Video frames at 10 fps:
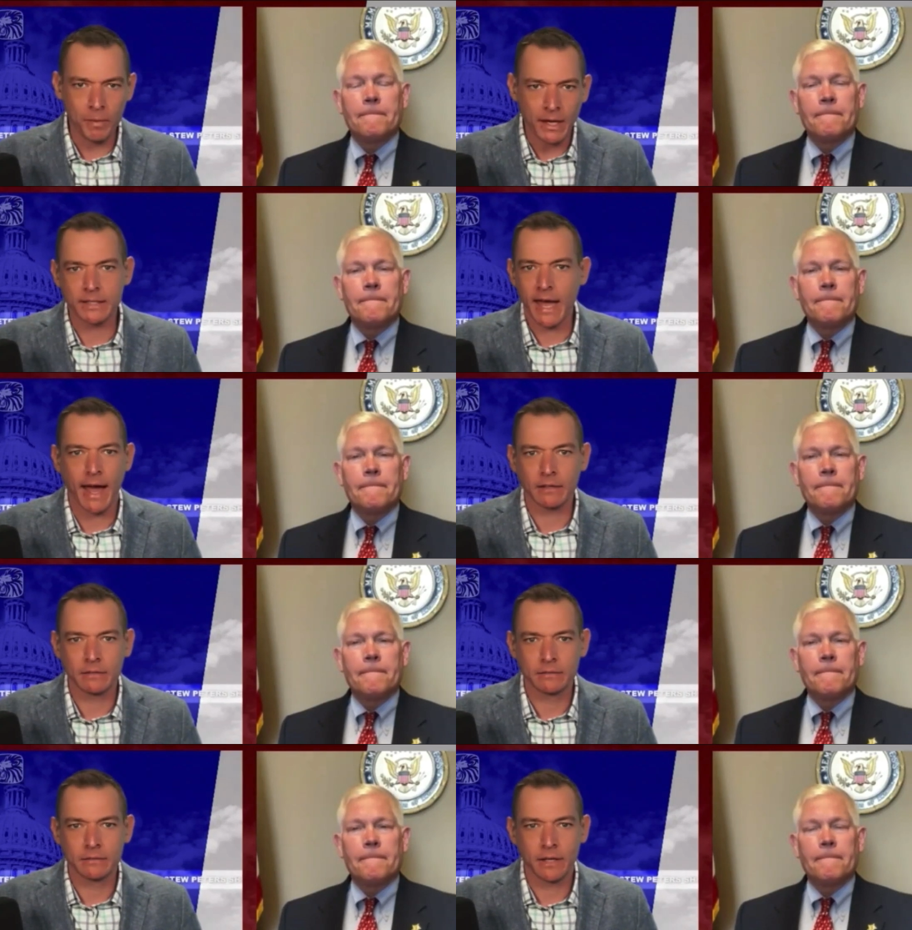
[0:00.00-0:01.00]
Speaker 1: being attacked
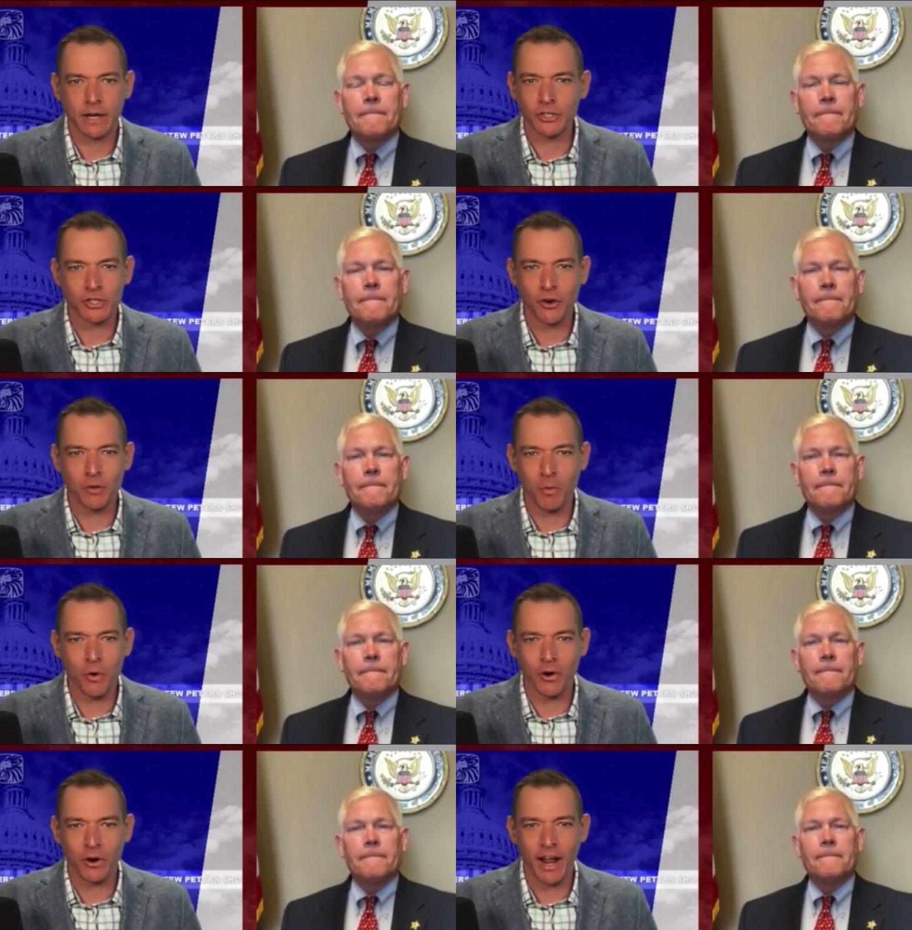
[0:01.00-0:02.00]
at our southern
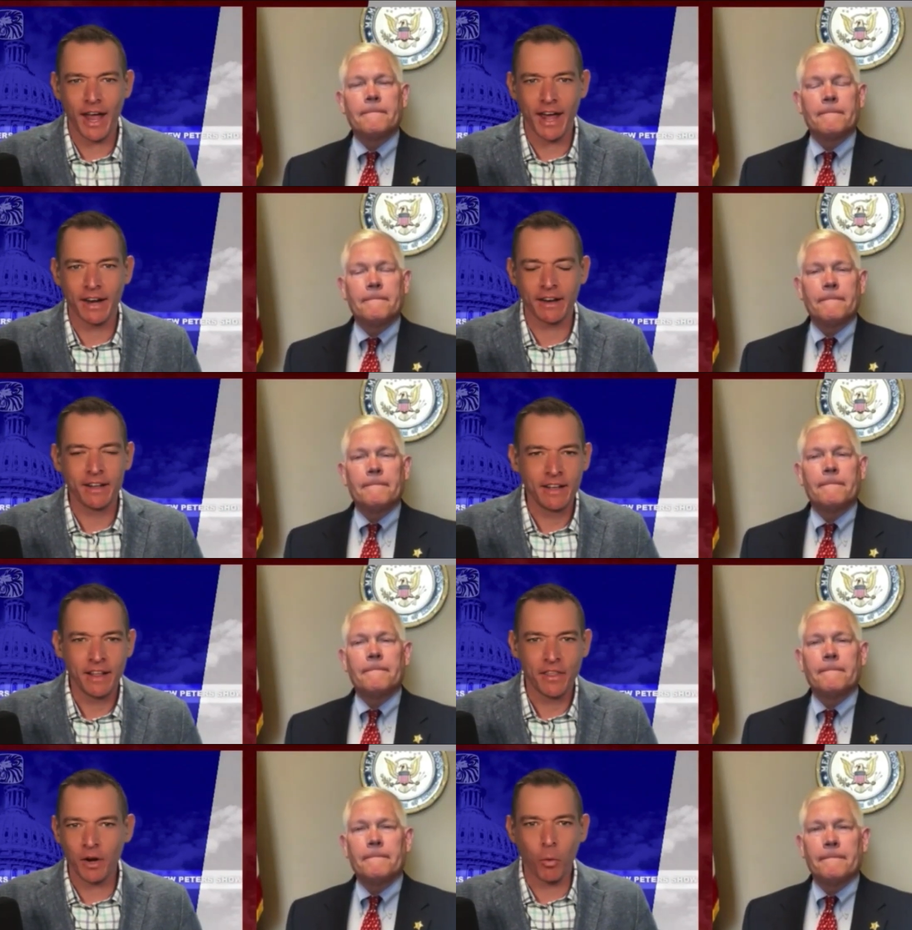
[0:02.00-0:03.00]
border. And
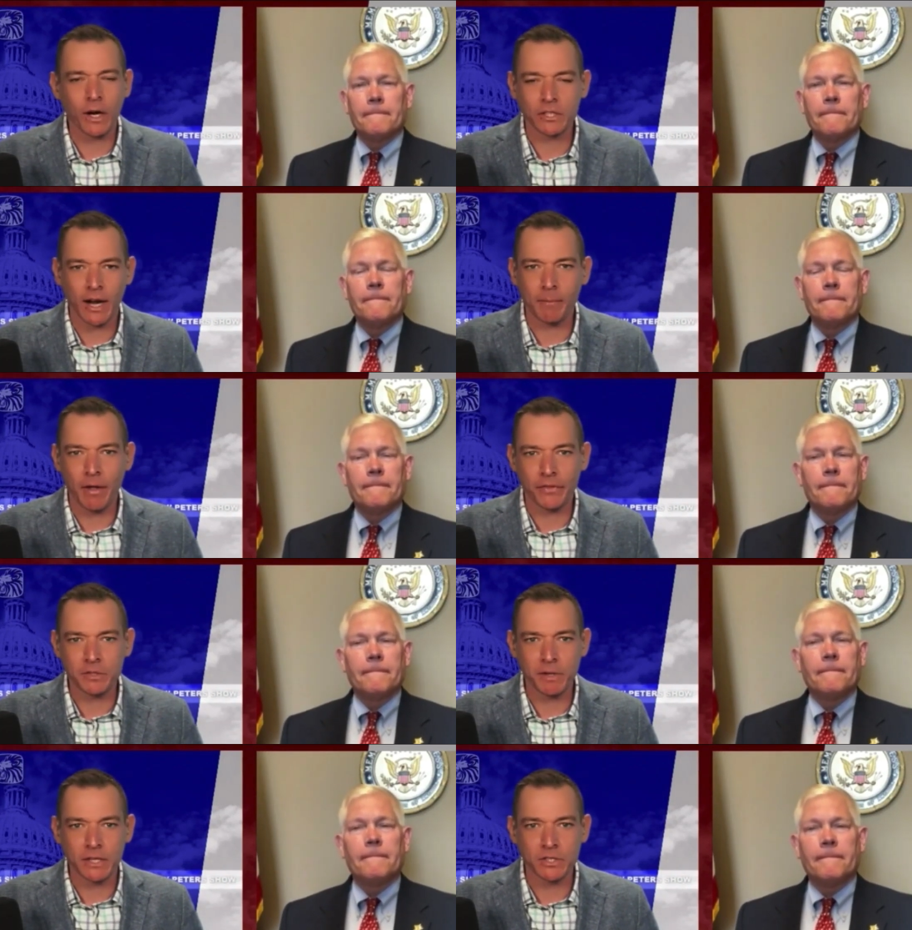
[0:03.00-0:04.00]
they don't want to talk about
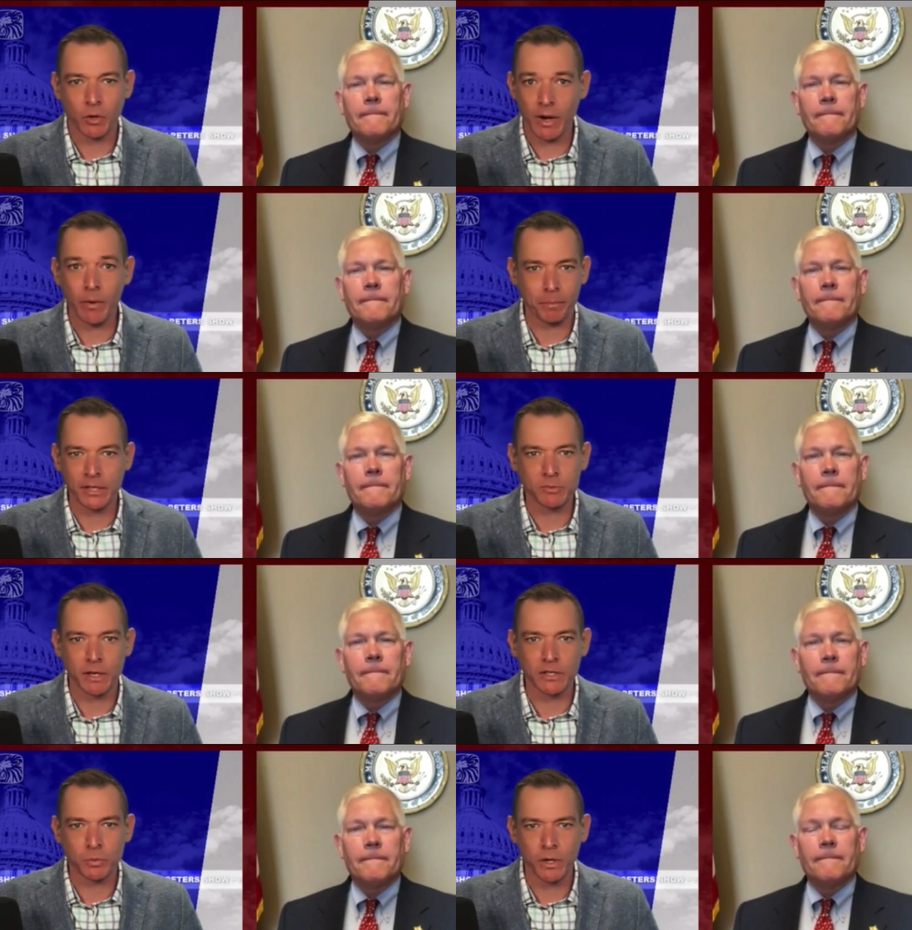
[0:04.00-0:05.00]
this because the great
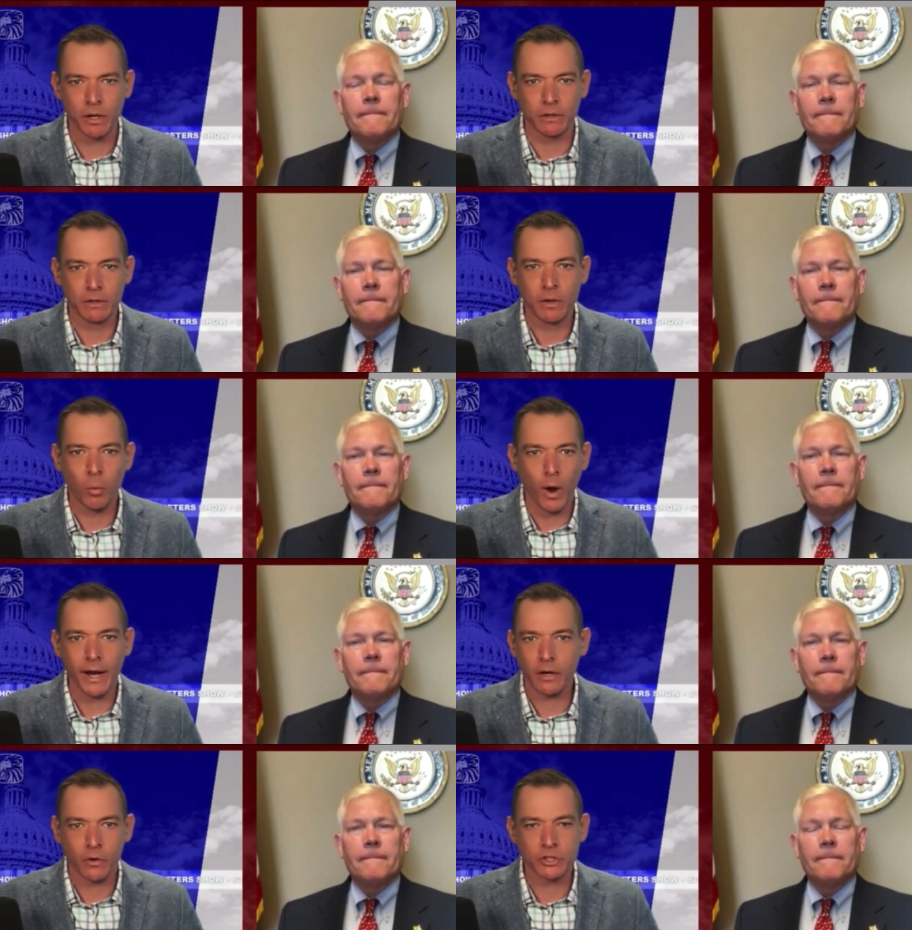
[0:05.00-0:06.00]
replacement is real.
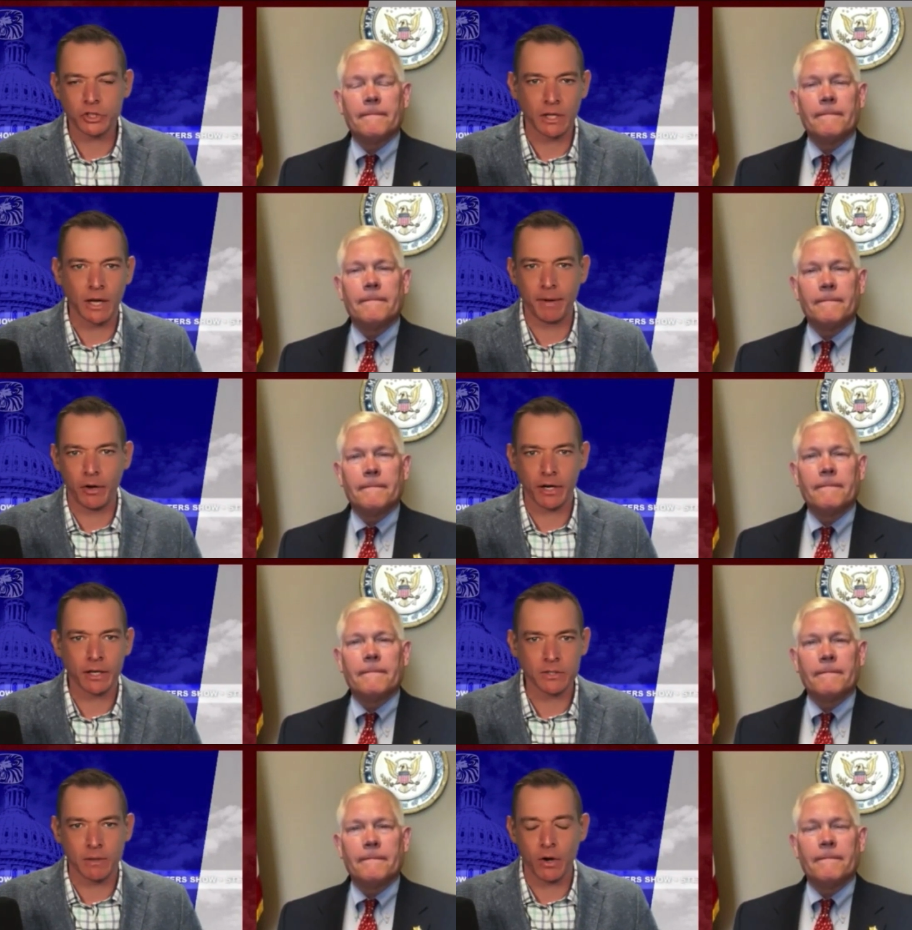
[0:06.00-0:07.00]
White Christian
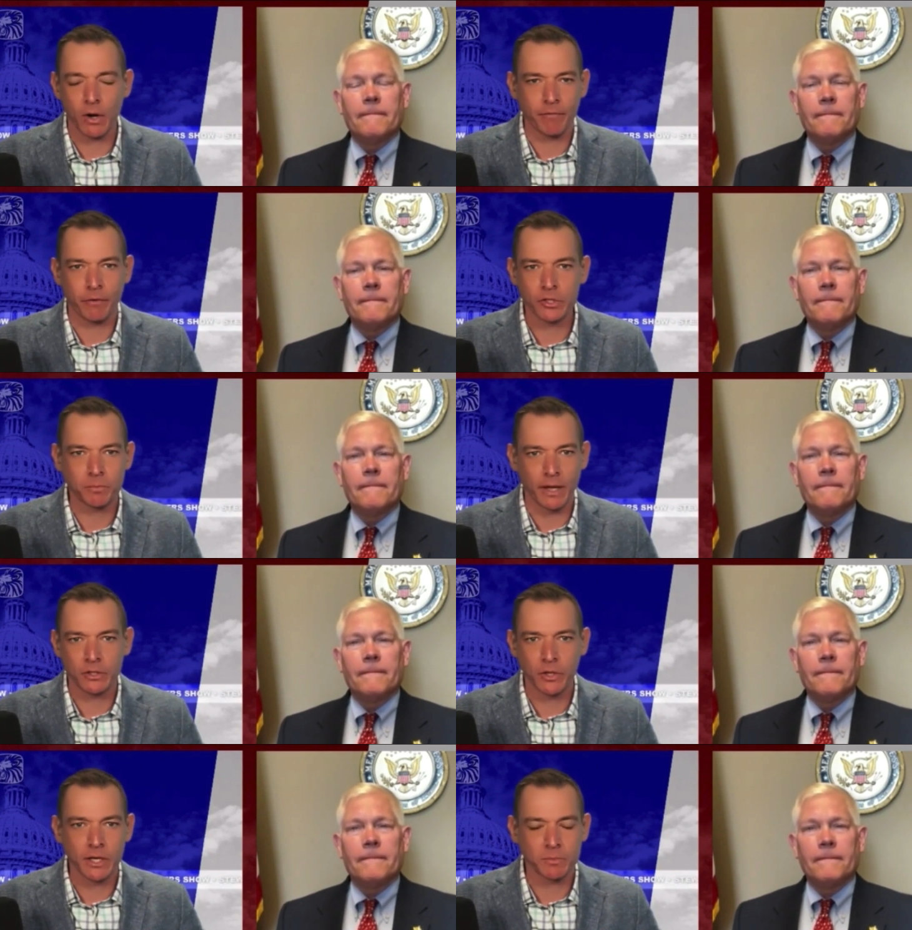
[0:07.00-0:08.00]
Americans, America First
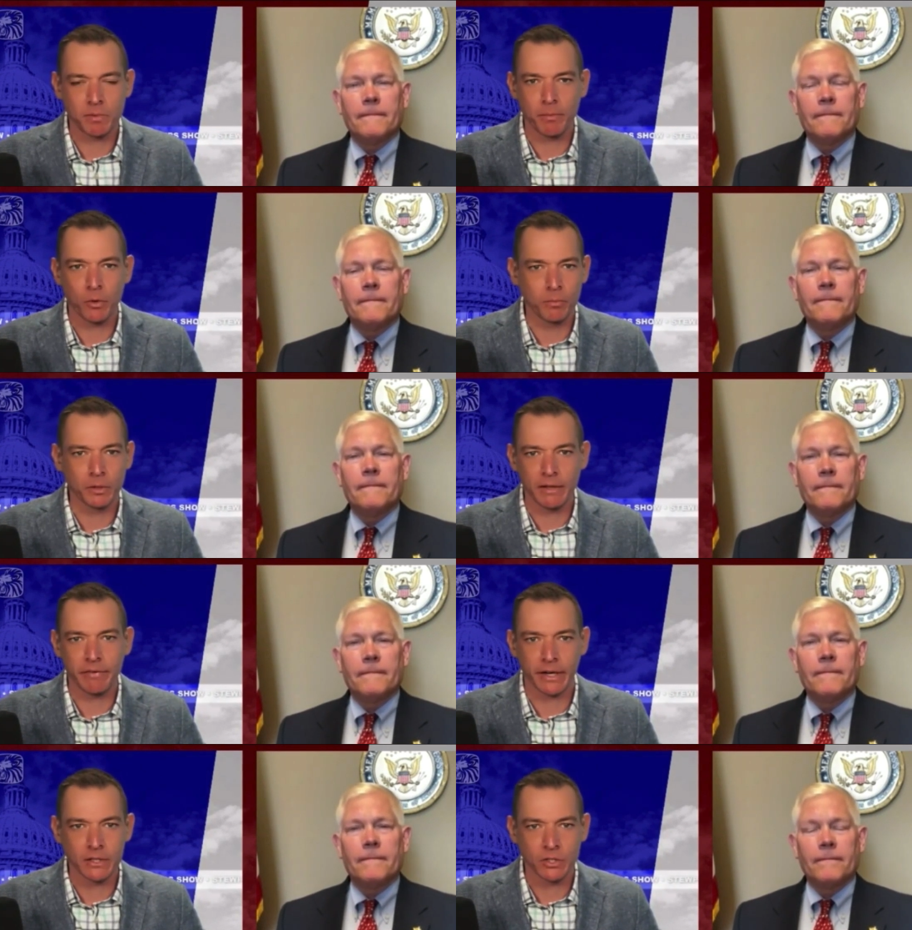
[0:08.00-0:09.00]
patriots, people who believe
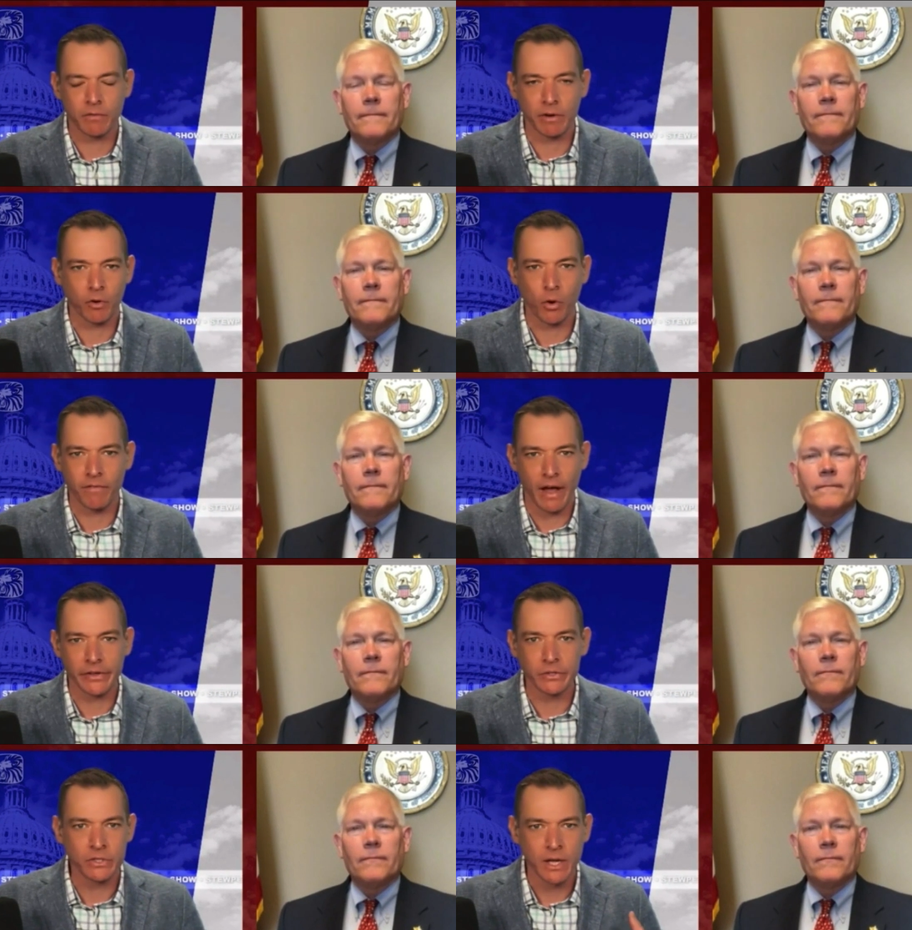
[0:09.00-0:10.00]
in conservative core
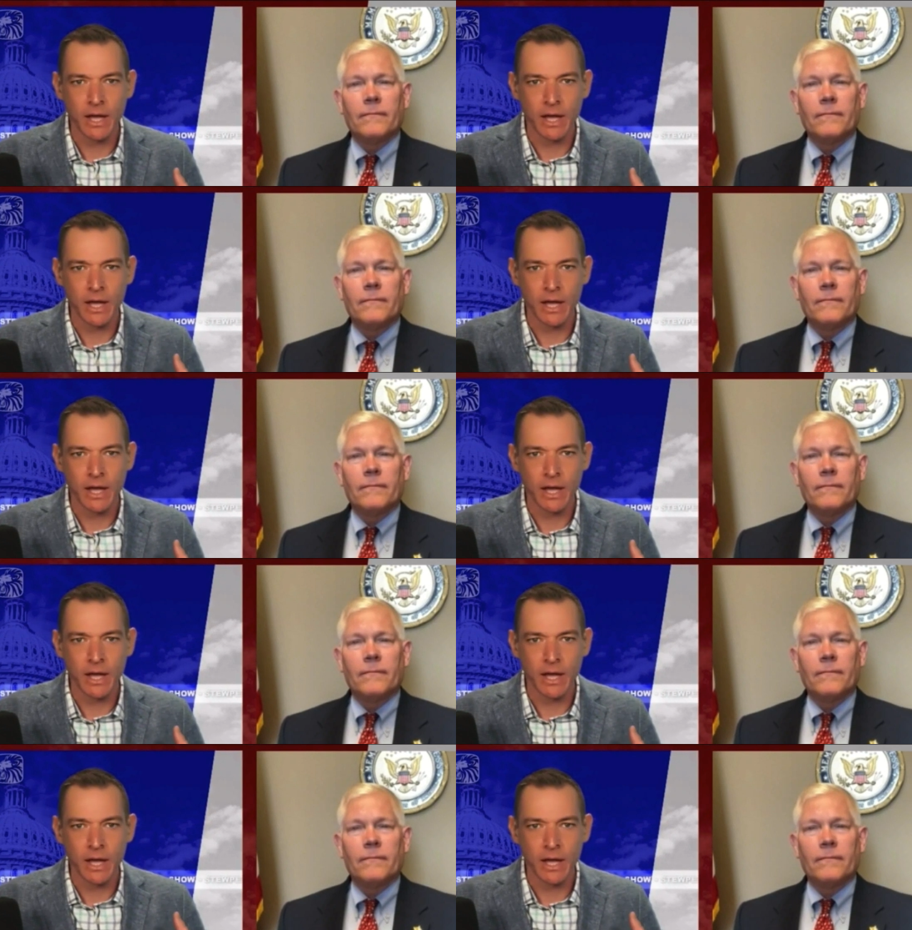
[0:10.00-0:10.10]
values,